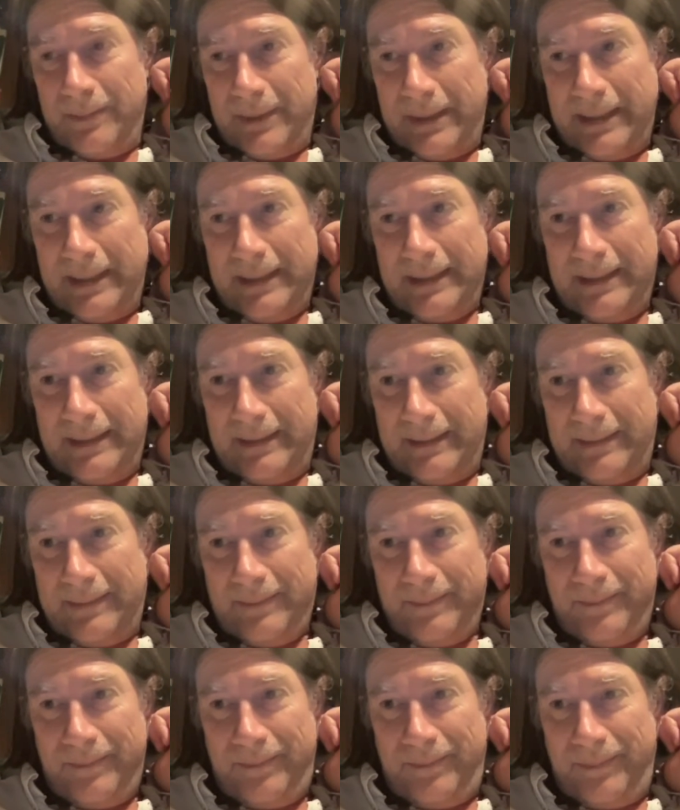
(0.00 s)
in
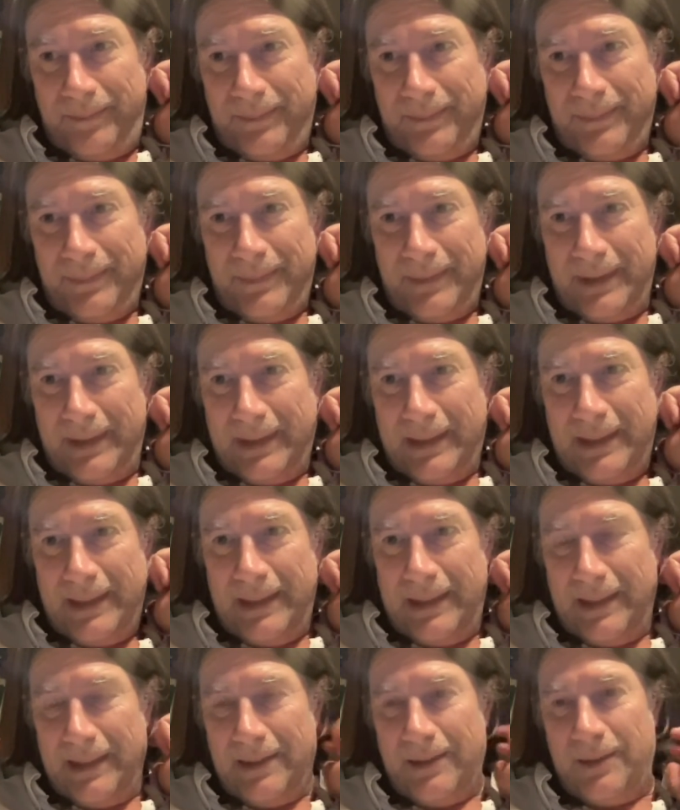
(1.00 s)

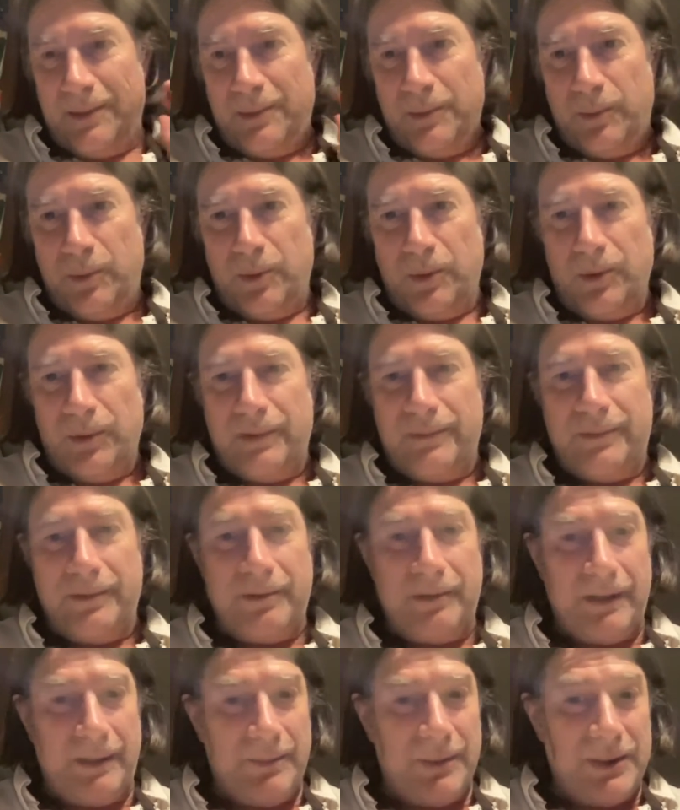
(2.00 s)
the world of
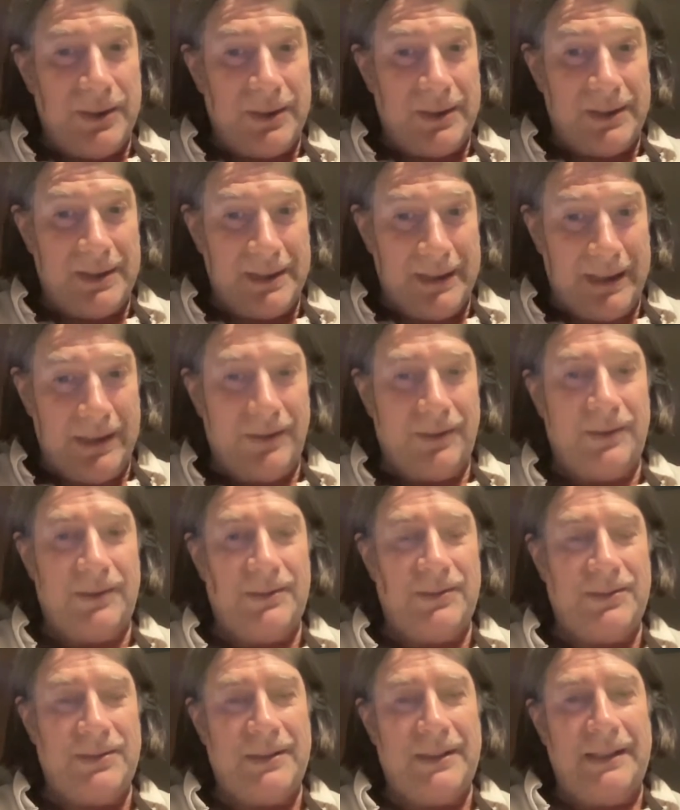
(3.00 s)
agreements and
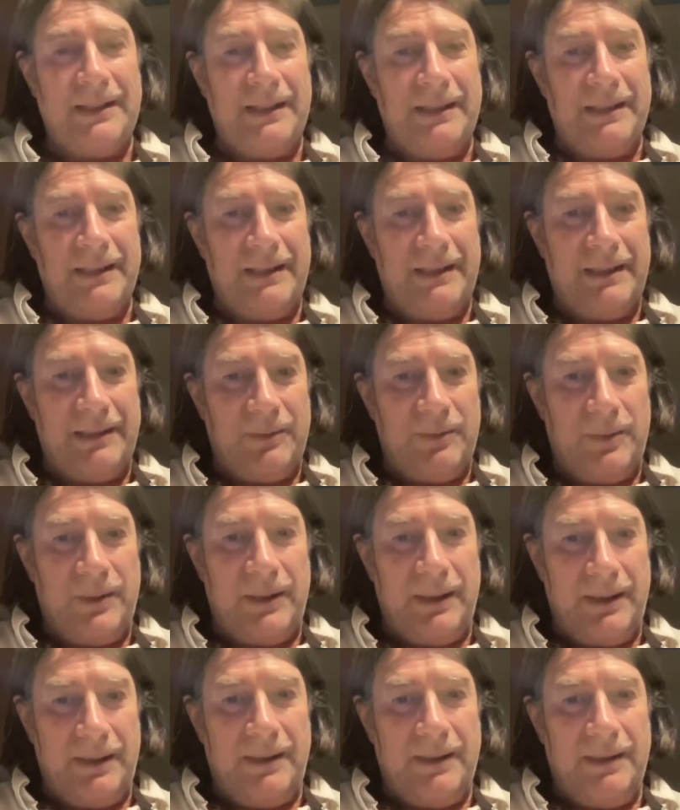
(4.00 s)
standards that
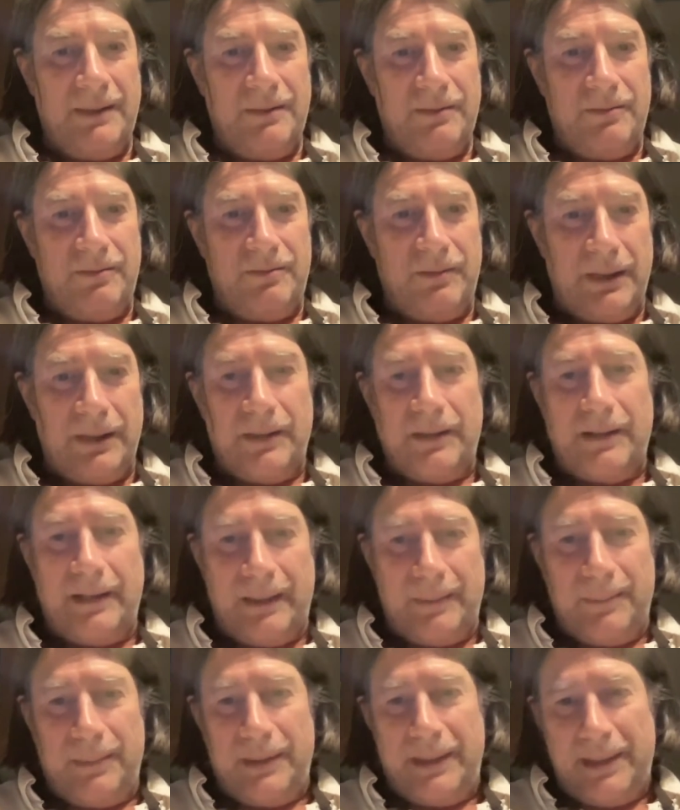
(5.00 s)
we run our
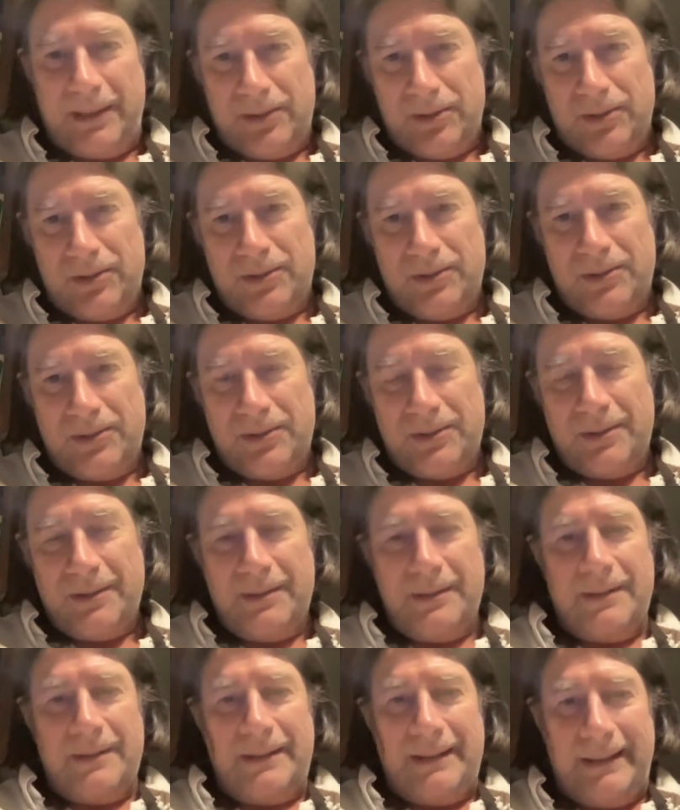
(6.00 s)
applications
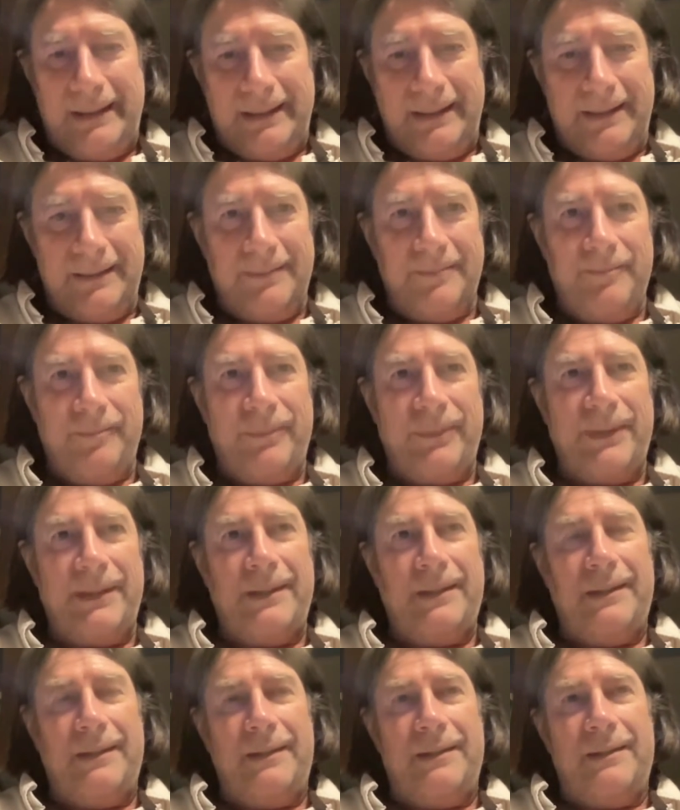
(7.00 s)
in.
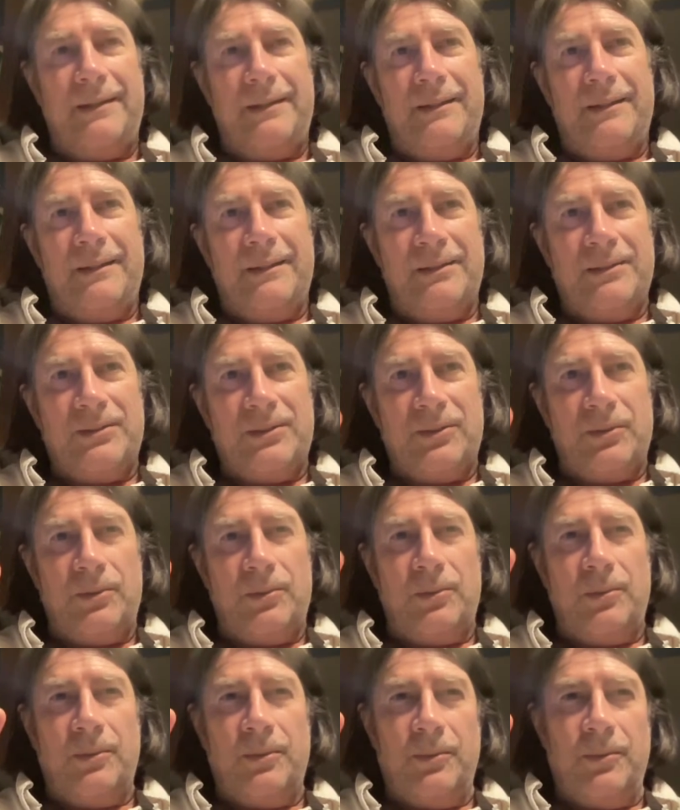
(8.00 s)
So